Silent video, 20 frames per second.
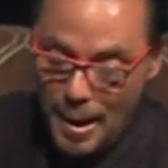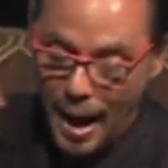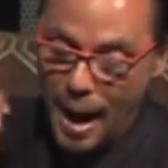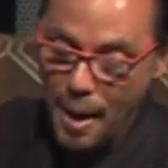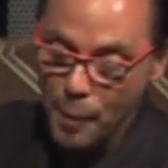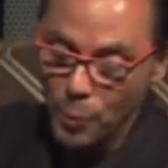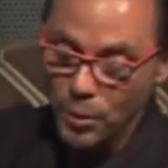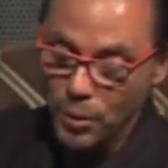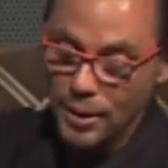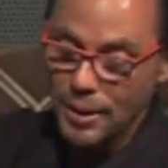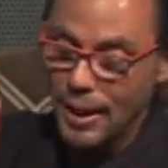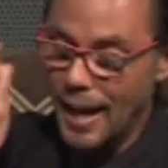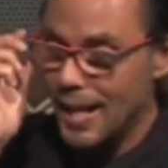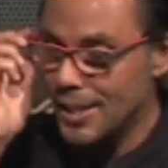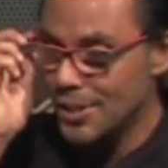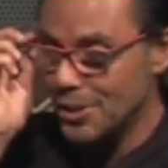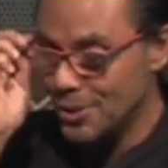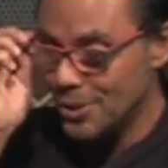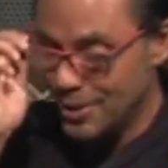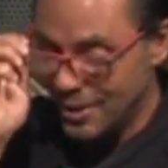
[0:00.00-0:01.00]
I wanted to
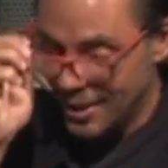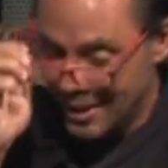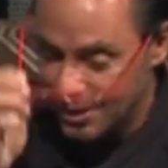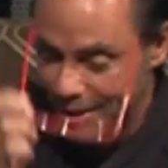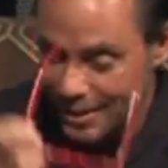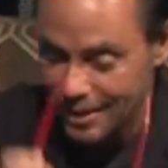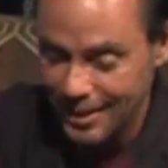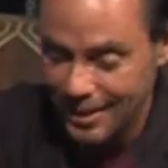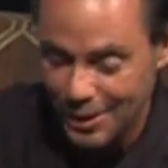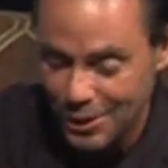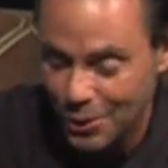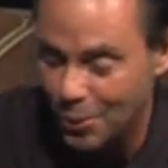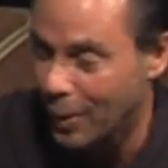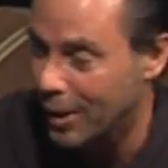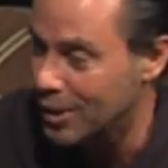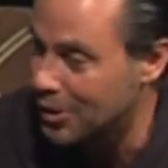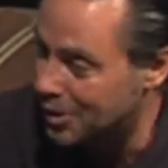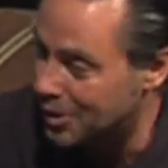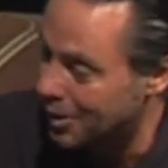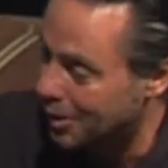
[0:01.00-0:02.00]
ask you this
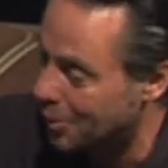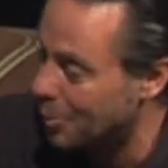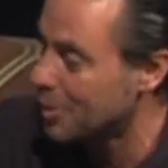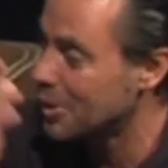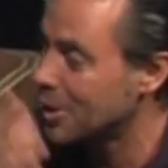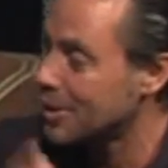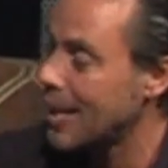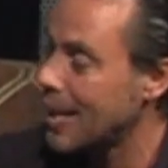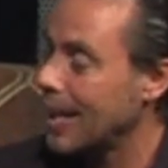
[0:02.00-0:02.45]
question. We're just